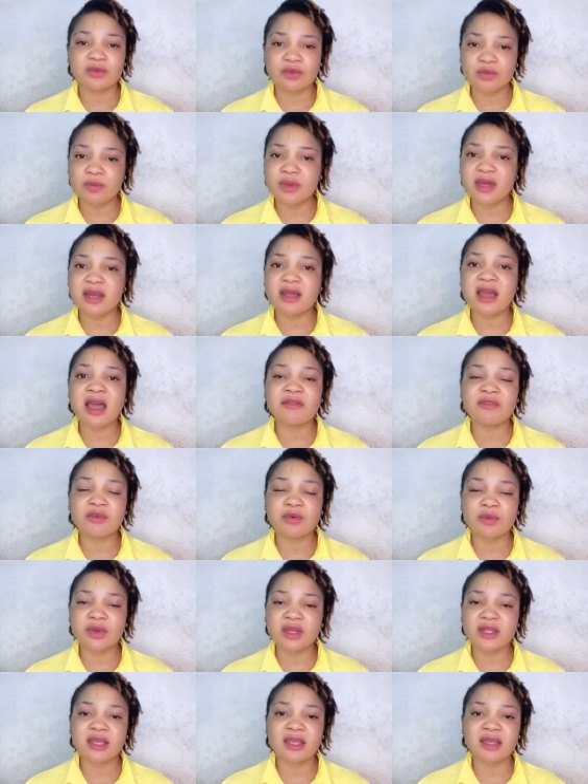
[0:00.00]
You better have a
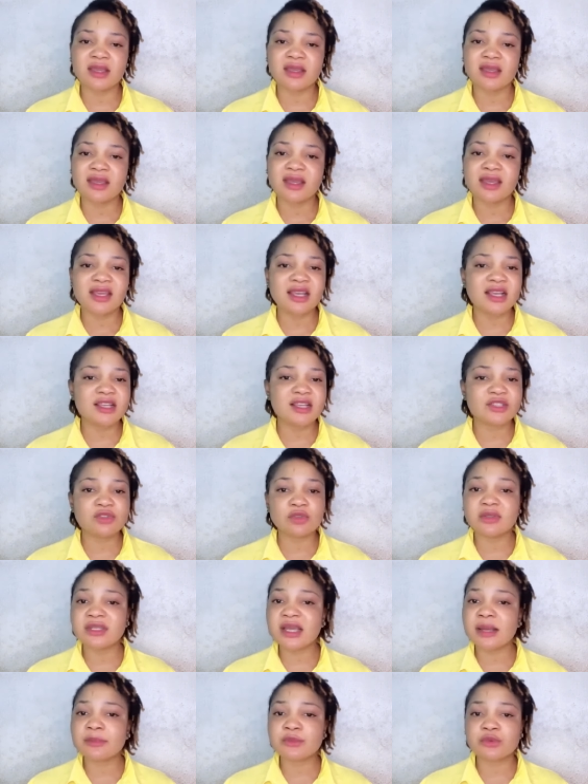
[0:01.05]
rethink. It's
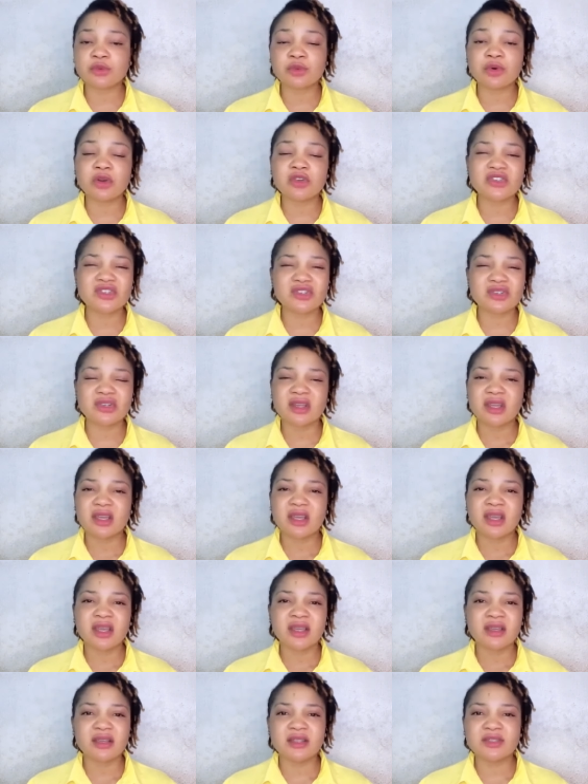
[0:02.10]
not time to rush
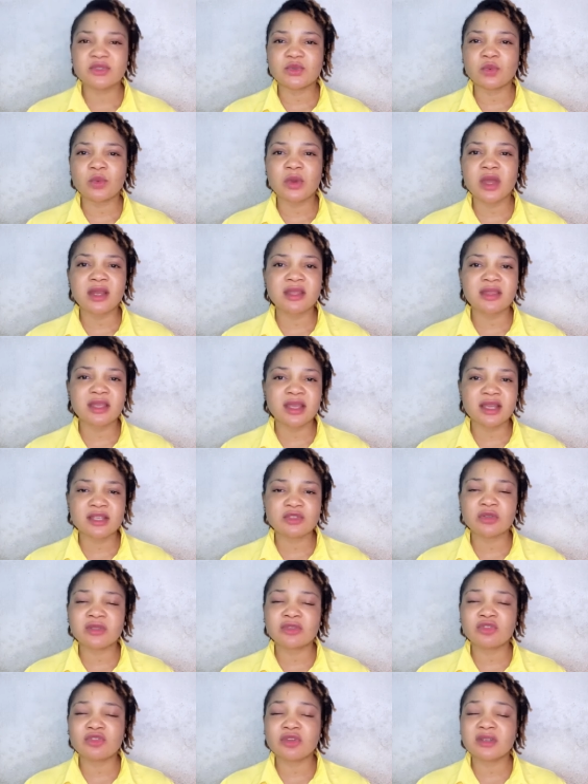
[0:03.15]
into anything. It's
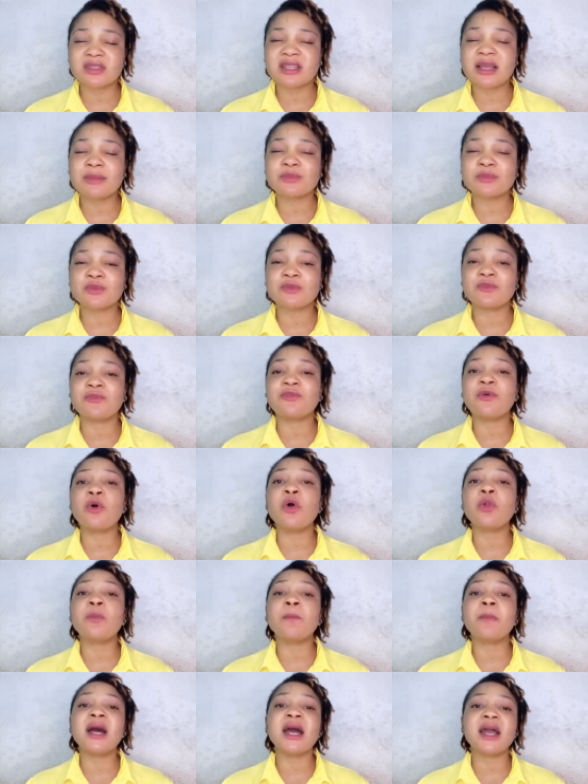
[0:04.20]
not just time to
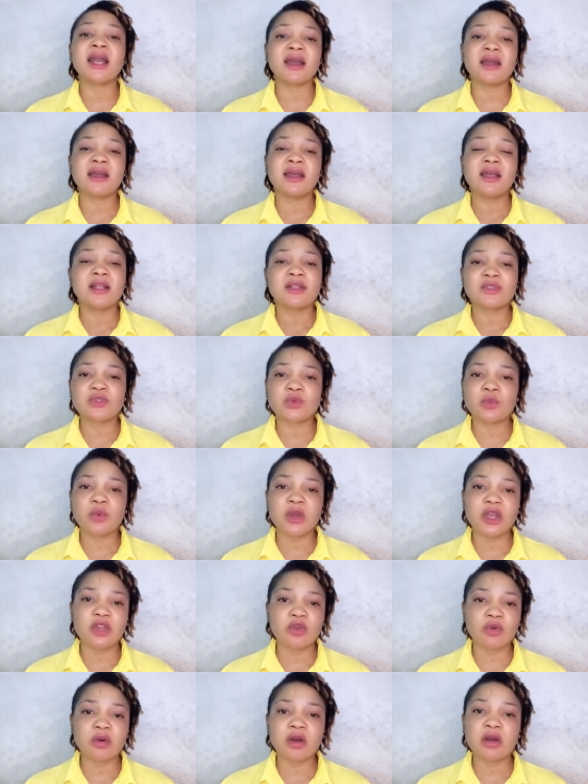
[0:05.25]
fall back to
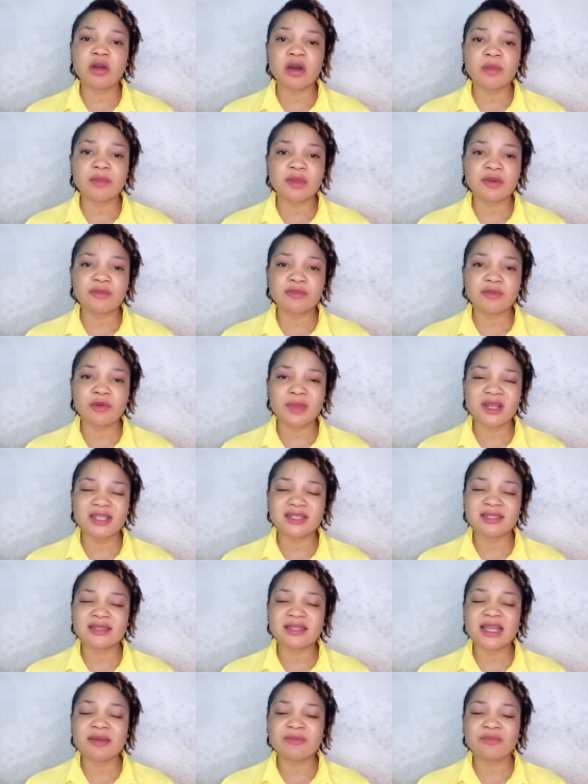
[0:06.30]
where you are coming from. But
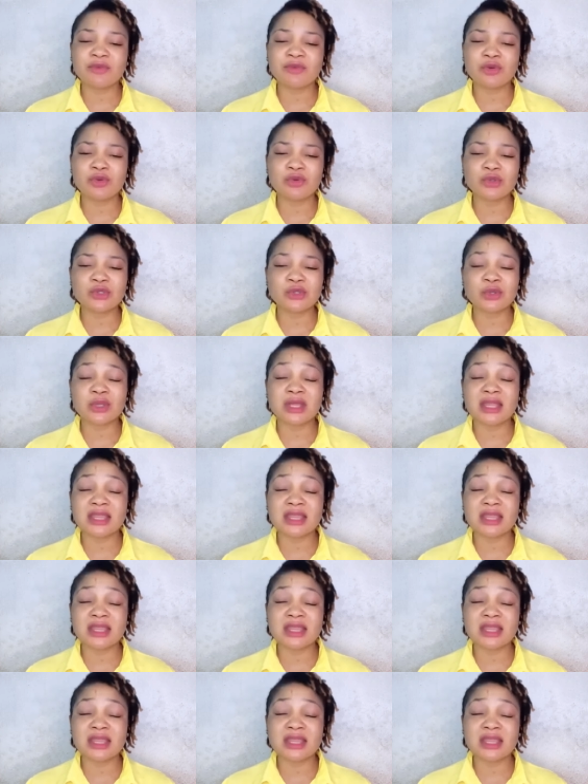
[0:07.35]
it's time for you to